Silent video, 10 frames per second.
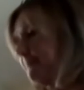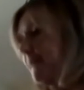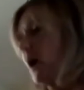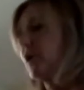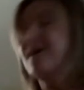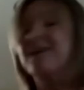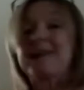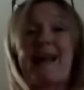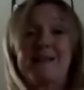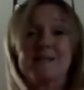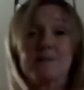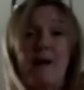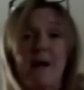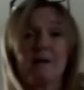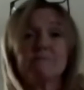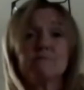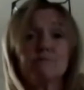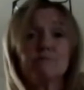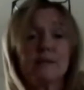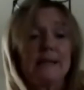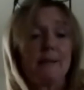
on our glassware, really